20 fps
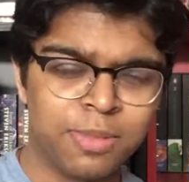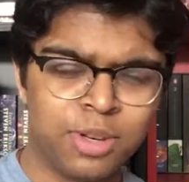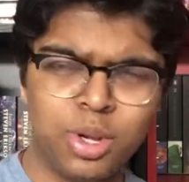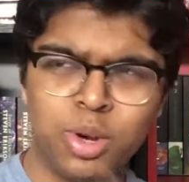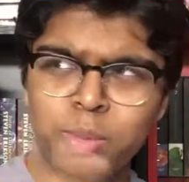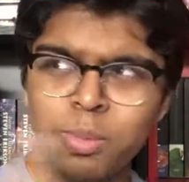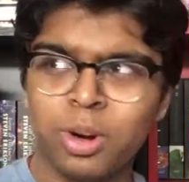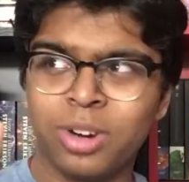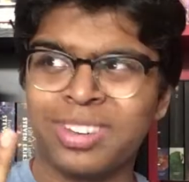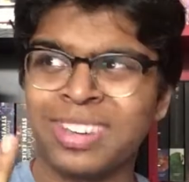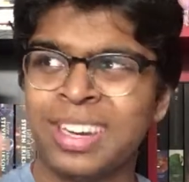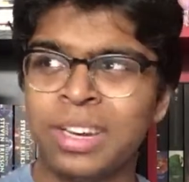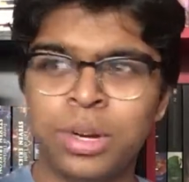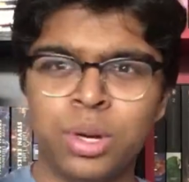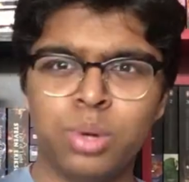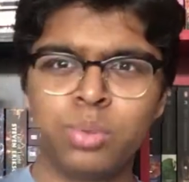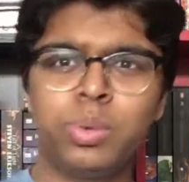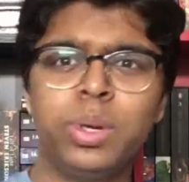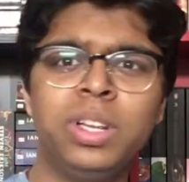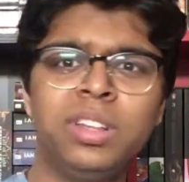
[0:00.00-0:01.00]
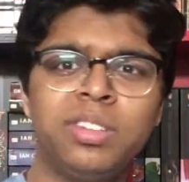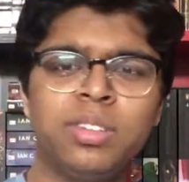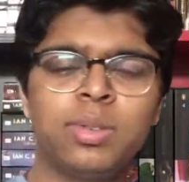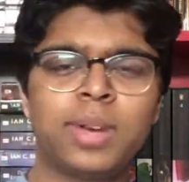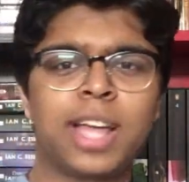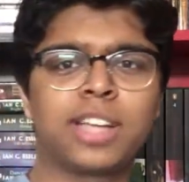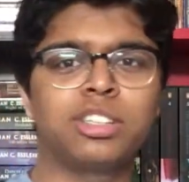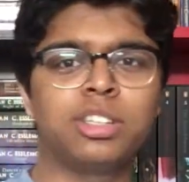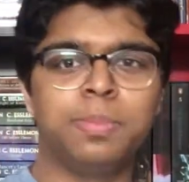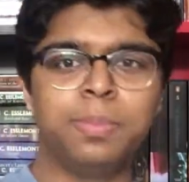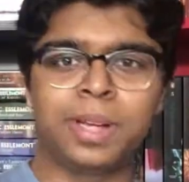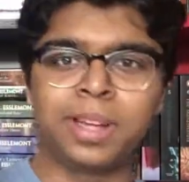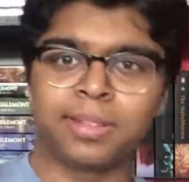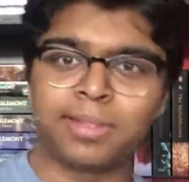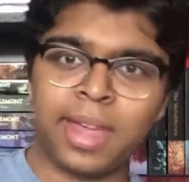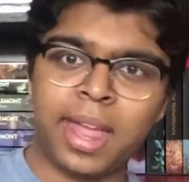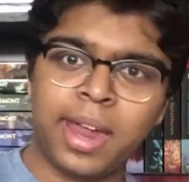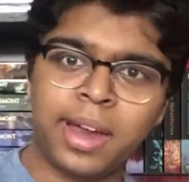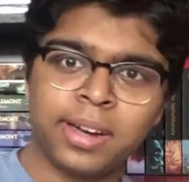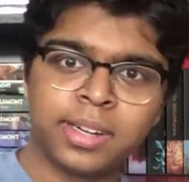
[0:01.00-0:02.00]
two books really soon, actually, because
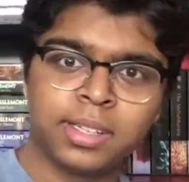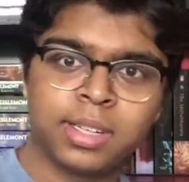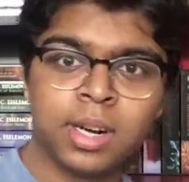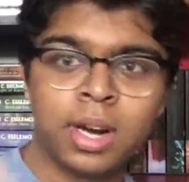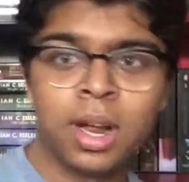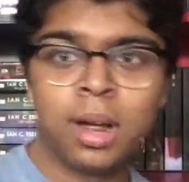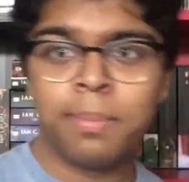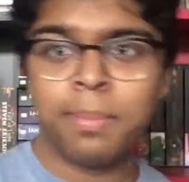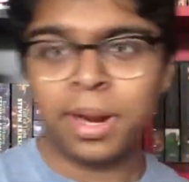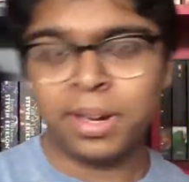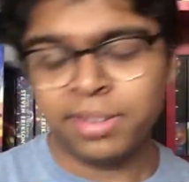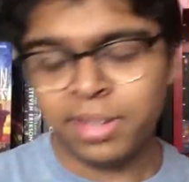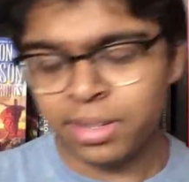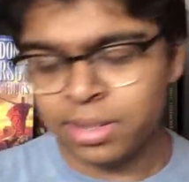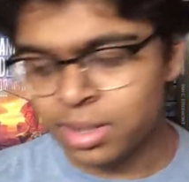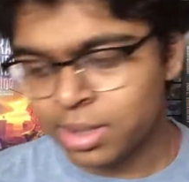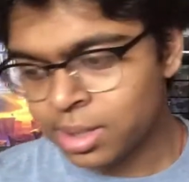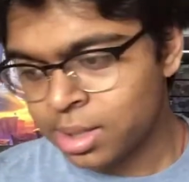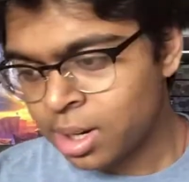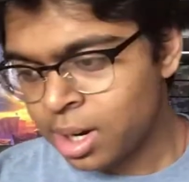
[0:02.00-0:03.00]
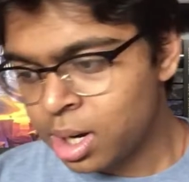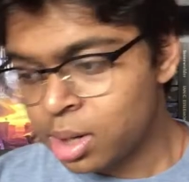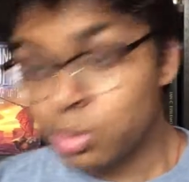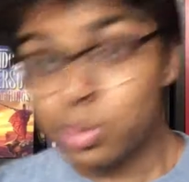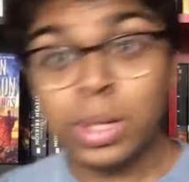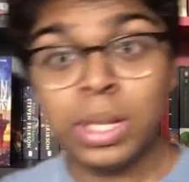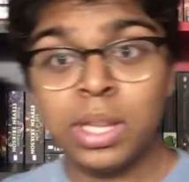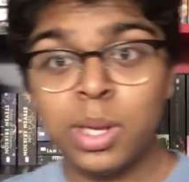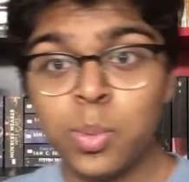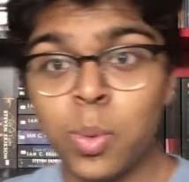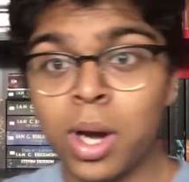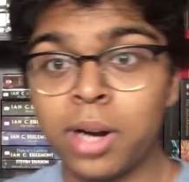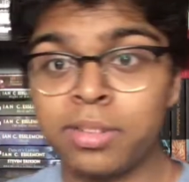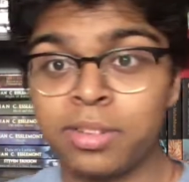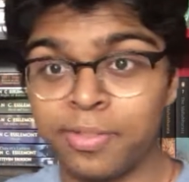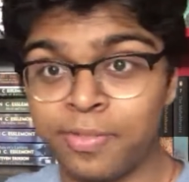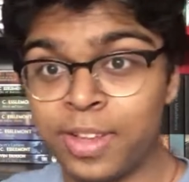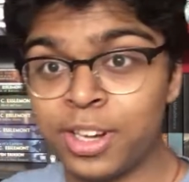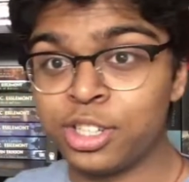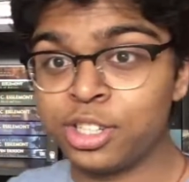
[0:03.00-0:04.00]
Air, my sister, really wants to
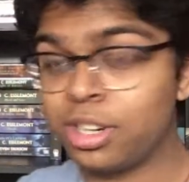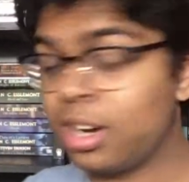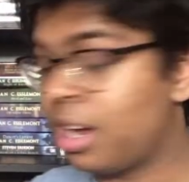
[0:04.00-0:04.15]
finish it